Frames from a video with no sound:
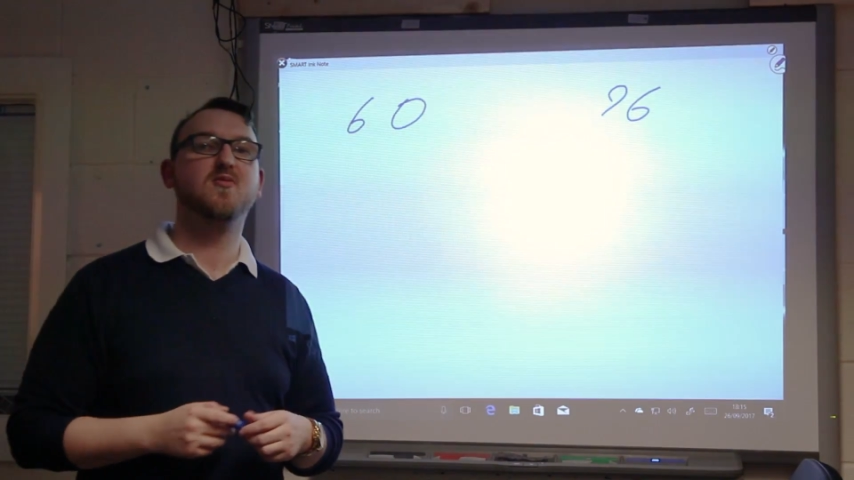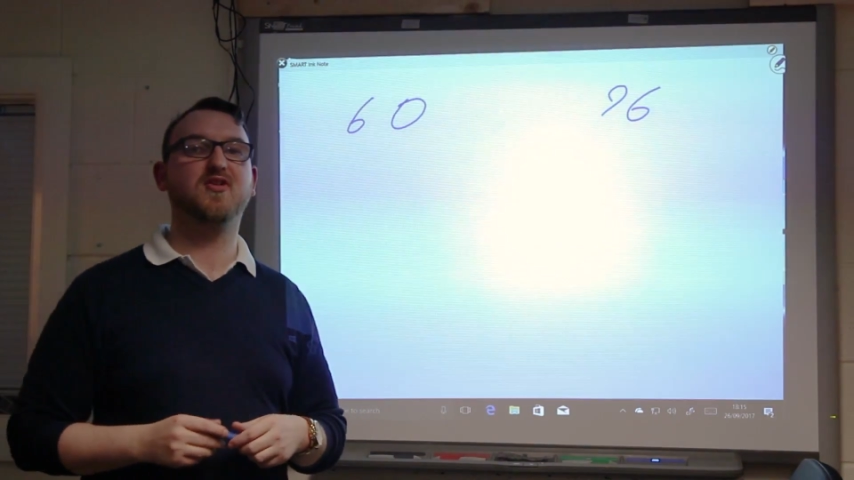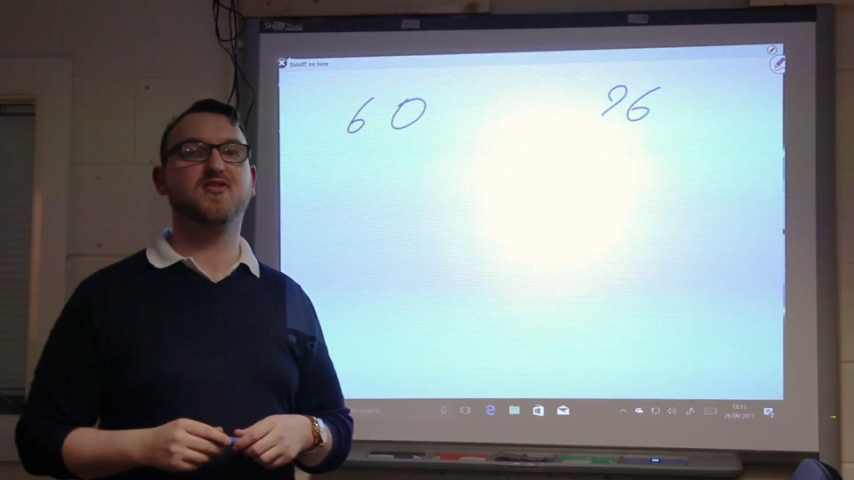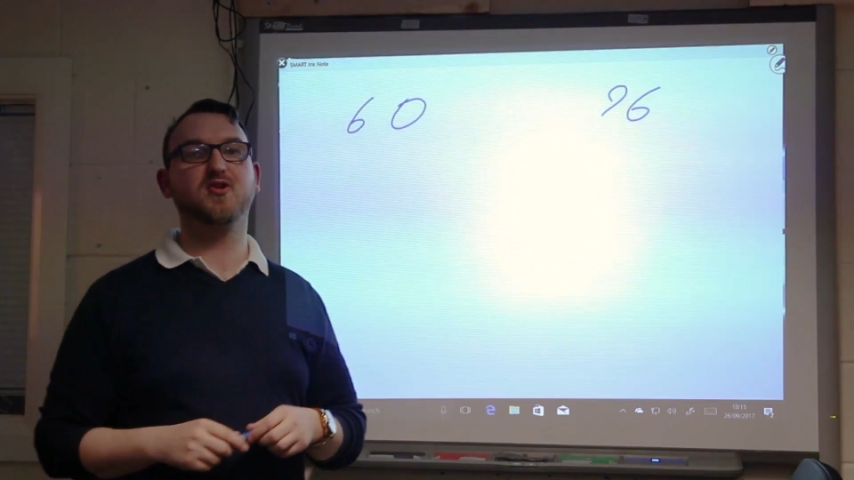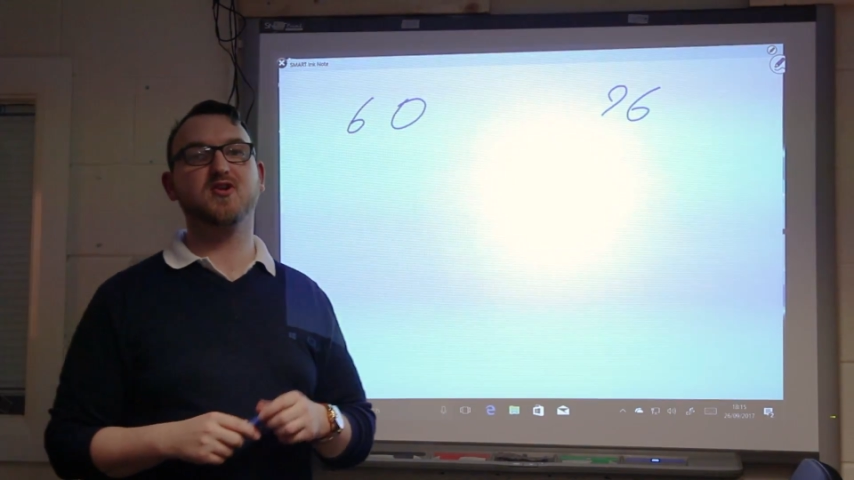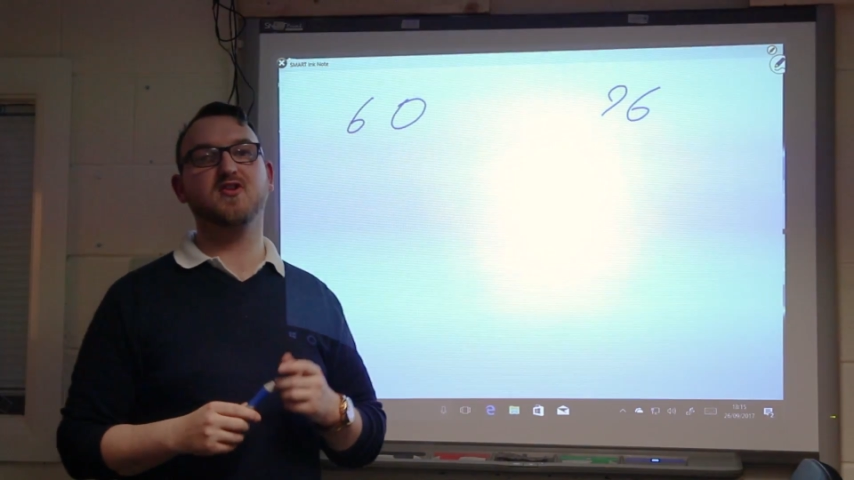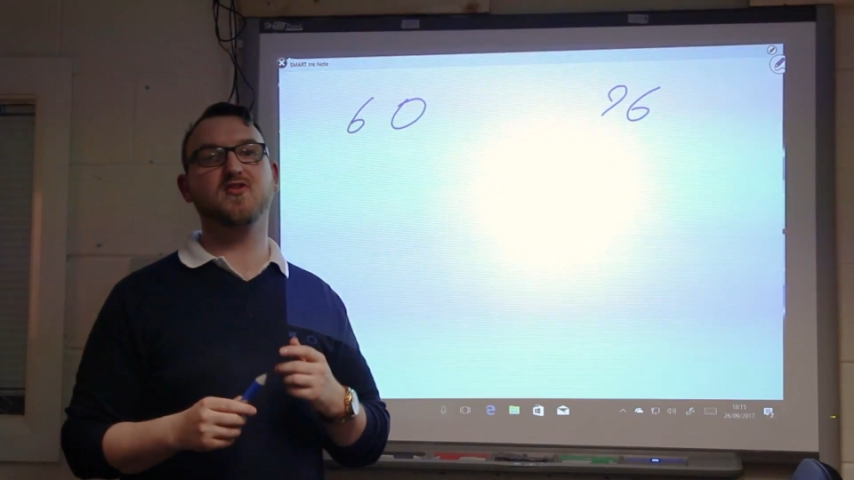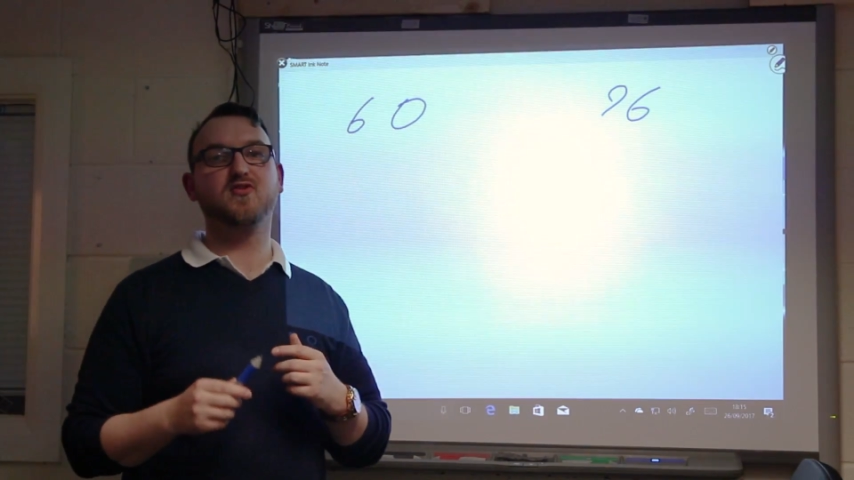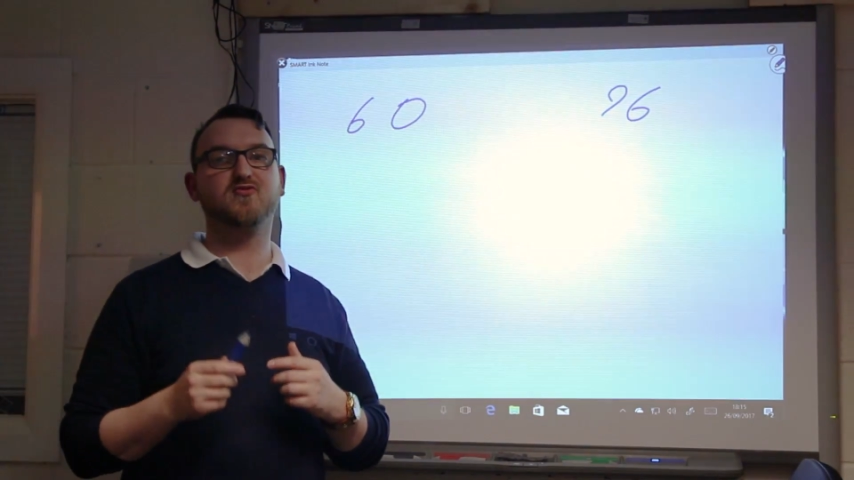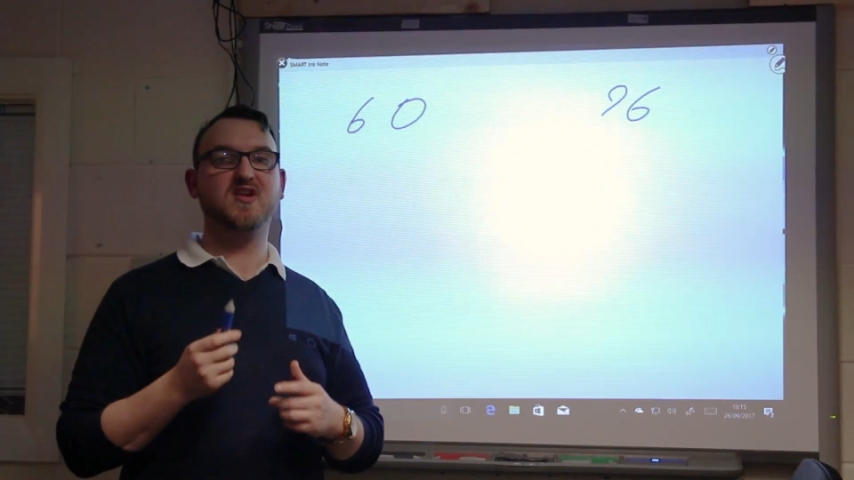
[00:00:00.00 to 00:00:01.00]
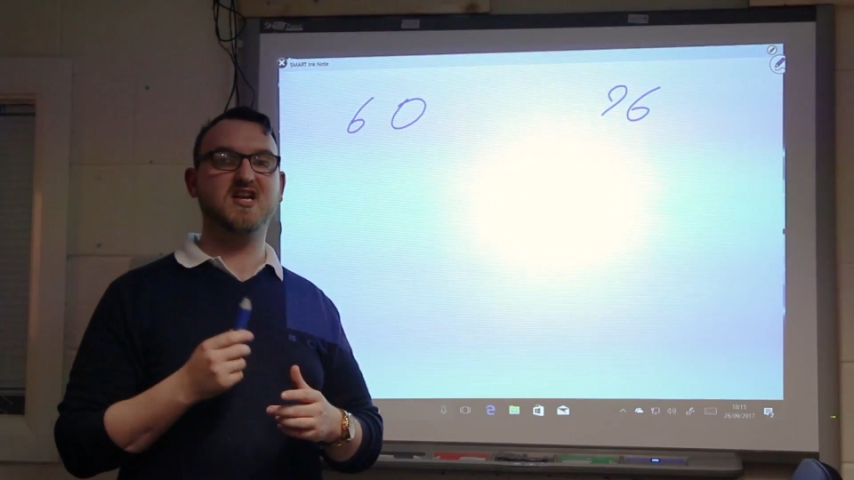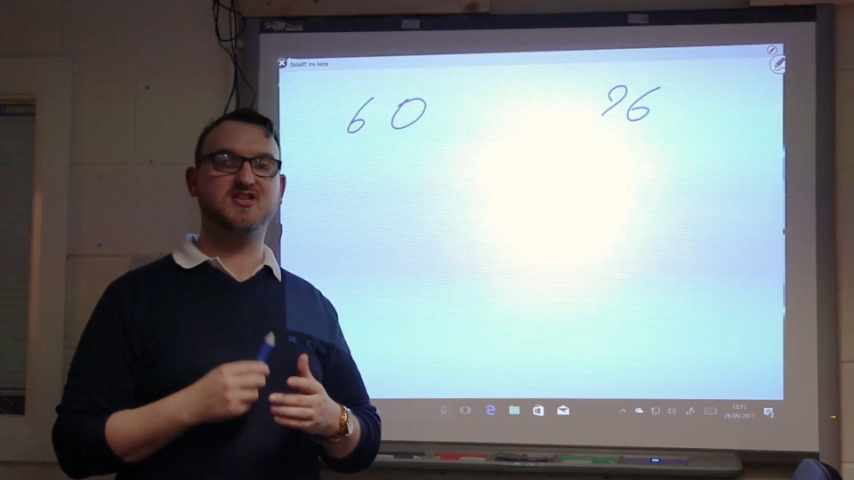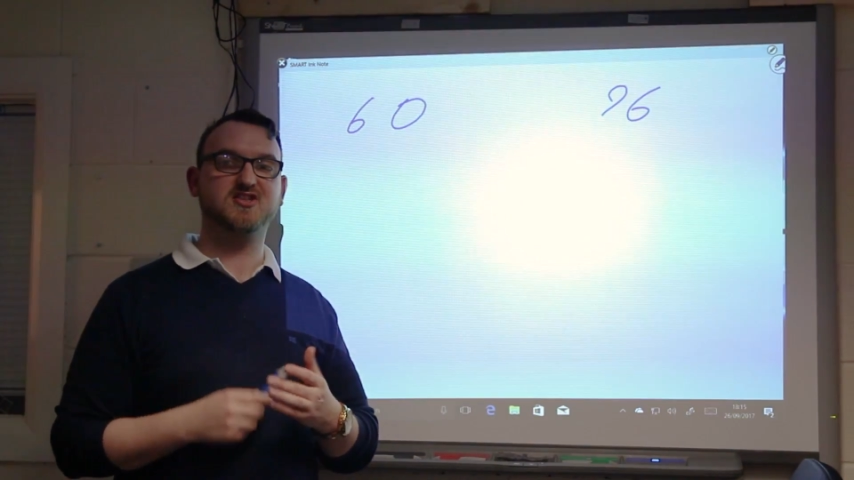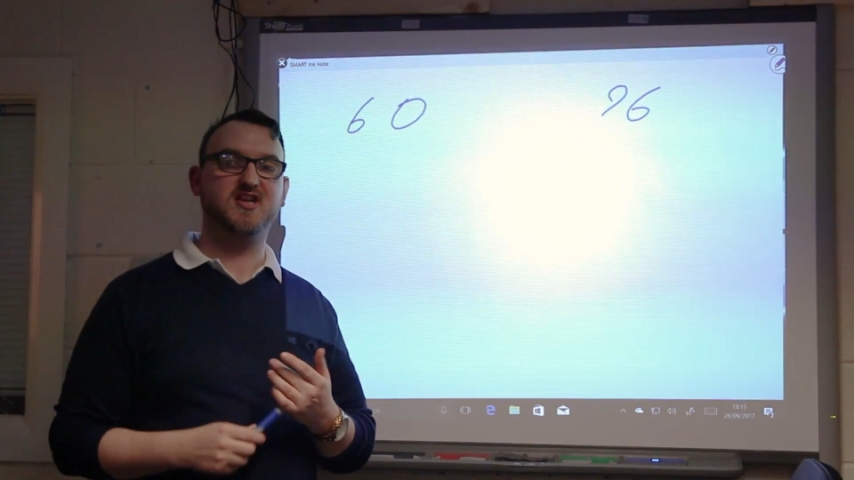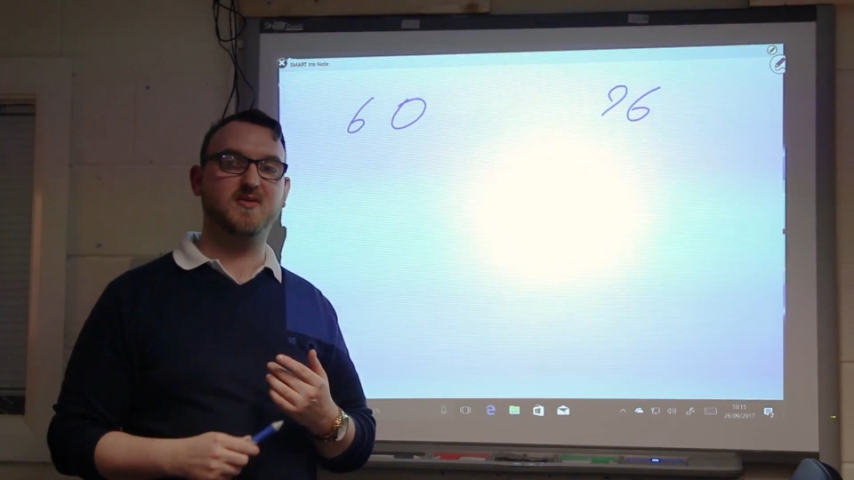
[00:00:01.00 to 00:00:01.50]
with looking at those
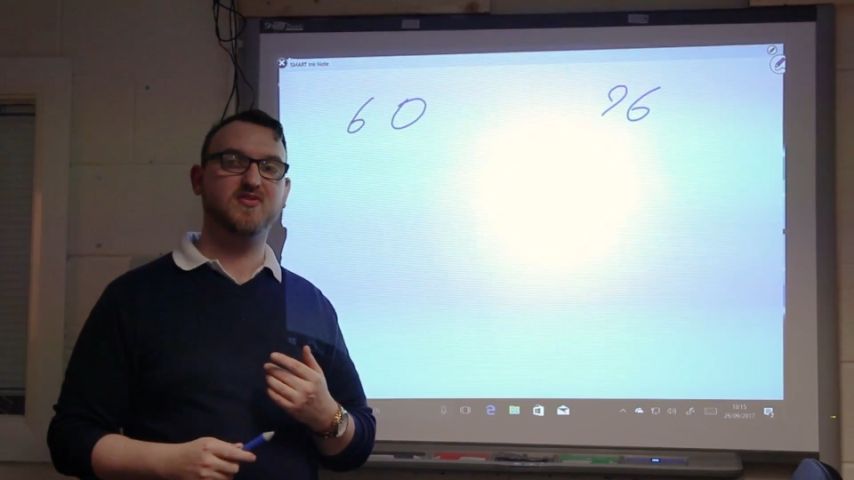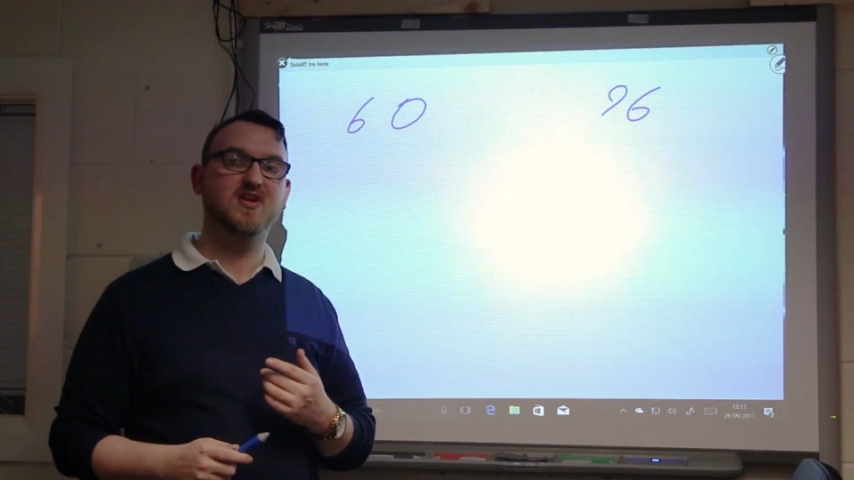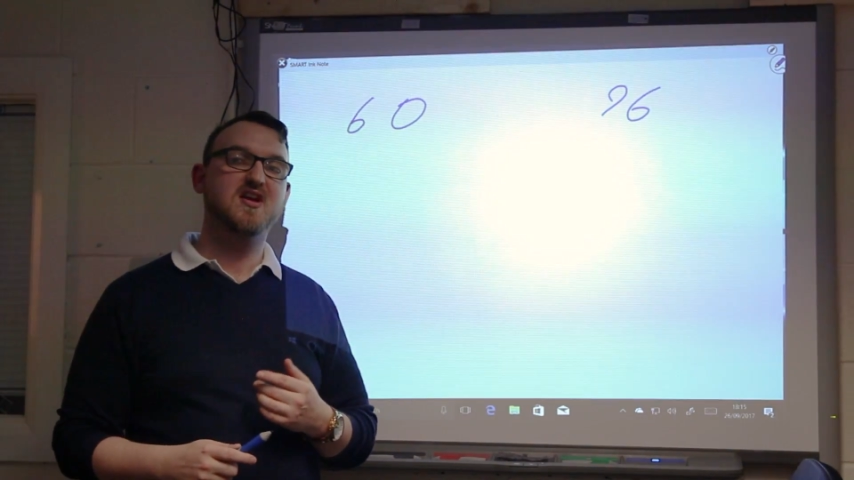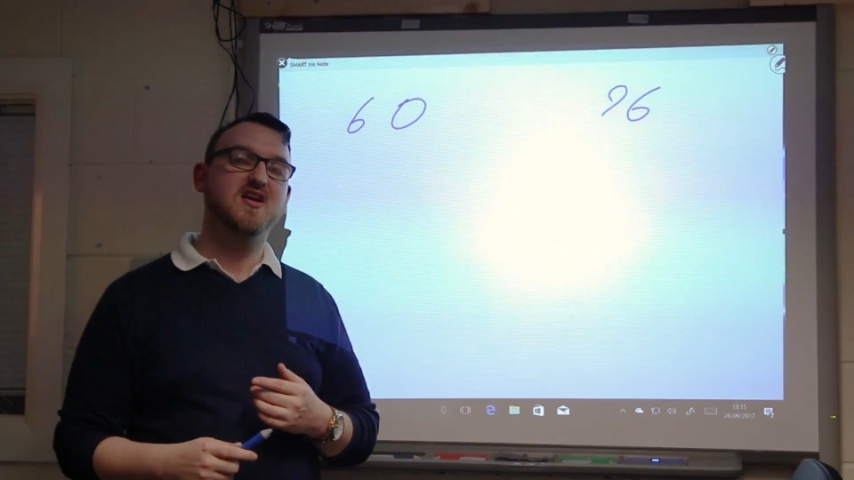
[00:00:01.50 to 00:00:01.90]
relationships.